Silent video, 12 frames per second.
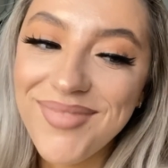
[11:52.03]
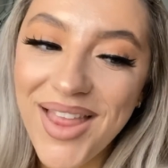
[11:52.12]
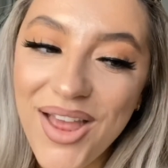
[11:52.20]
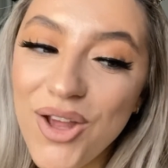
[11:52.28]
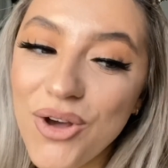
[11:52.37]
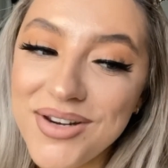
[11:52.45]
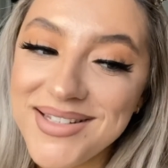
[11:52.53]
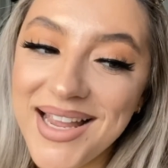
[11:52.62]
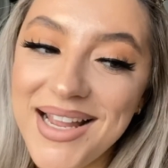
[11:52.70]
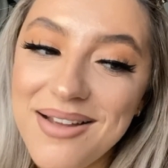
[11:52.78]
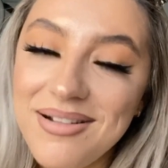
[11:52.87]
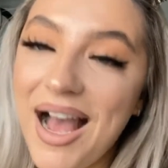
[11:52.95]
gotta
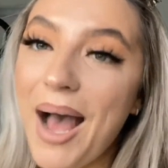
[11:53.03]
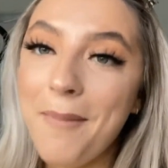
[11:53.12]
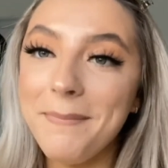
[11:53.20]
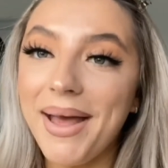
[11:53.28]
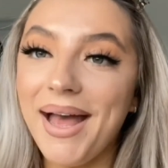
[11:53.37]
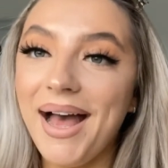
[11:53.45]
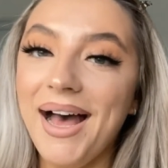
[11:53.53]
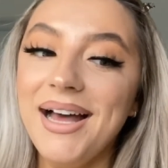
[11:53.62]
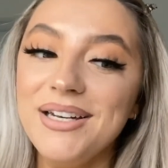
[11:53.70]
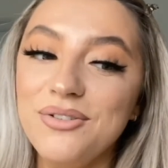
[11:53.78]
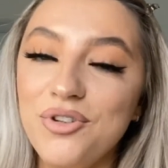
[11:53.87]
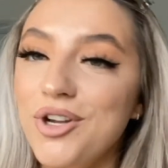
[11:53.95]
say amber
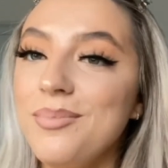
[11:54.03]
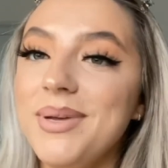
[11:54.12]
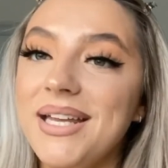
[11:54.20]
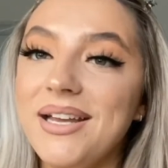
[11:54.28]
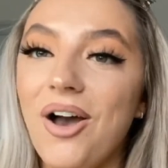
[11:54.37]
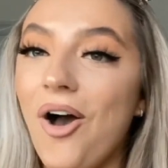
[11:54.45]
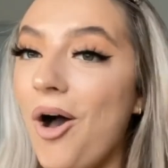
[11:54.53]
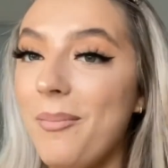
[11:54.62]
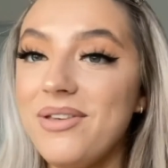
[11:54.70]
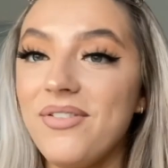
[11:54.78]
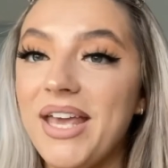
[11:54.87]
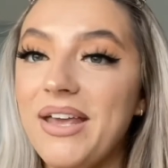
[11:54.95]
and ruby are my
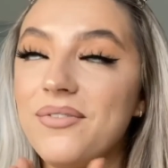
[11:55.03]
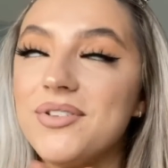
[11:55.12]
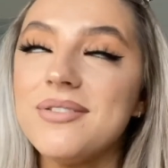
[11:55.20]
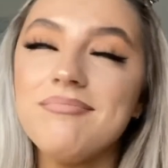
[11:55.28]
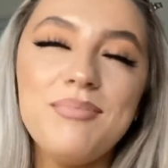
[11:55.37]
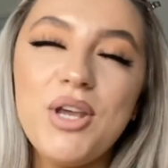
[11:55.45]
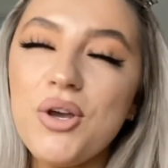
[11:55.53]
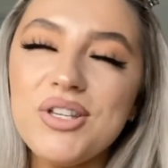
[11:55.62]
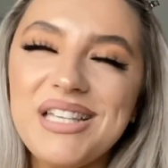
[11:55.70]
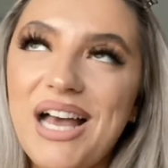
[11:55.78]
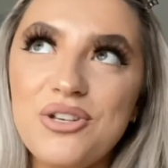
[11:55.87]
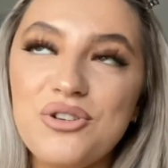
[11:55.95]
faves because
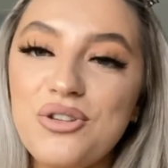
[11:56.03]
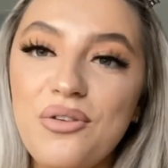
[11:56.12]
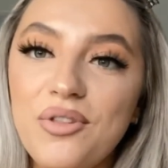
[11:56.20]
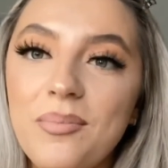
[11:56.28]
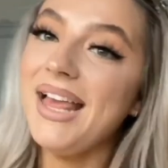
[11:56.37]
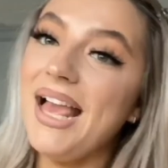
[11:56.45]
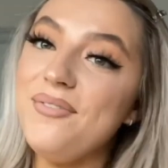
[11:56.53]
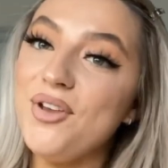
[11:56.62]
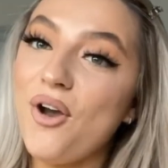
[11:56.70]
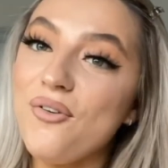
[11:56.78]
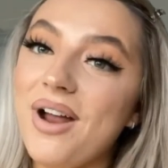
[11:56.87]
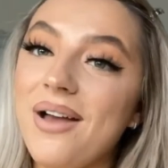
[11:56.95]
I just love them. If you
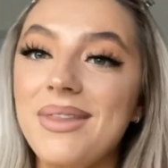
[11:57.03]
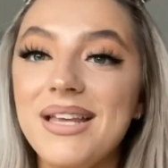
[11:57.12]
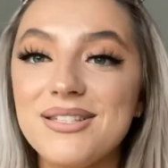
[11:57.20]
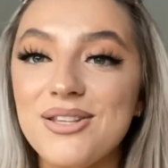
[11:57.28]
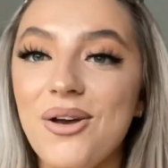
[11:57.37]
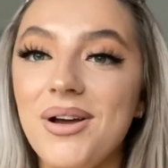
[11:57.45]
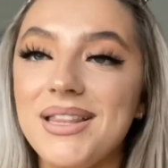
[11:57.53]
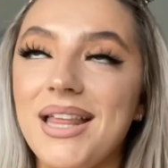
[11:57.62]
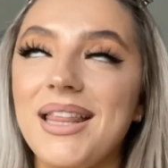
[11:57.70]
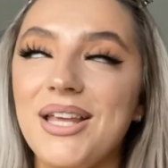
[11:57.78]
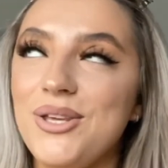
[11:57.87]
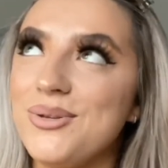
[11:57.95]
got round this long, then
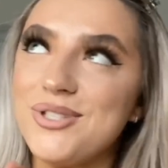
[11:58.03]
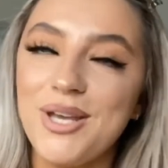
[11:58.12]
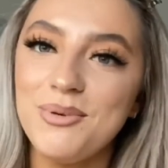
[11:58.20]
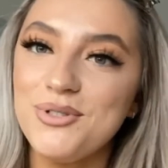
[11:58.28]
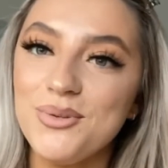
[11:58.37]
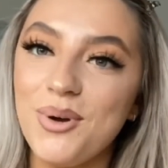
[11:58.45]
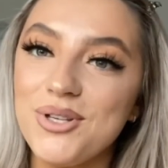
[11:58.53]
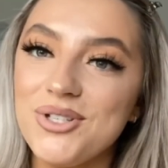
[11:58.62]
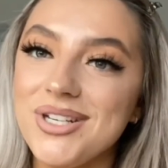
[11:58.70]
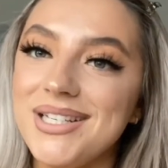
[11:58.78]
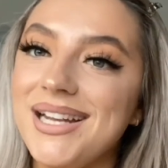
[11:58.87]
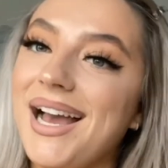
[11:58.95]
thank you so much for
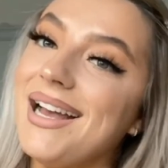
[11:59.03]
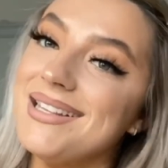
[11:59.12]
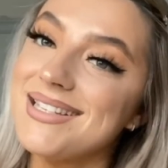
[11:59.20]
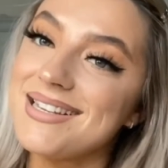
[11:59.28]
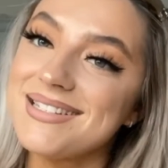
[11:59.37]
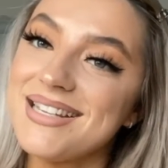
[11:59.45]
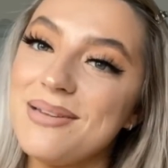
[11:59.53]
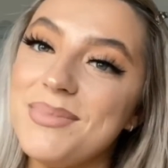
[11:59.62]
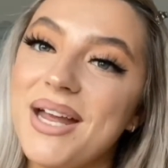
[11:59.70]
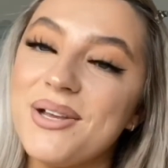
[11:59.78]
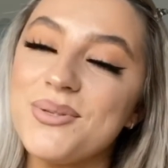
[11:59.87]
watching and I'll see you in my next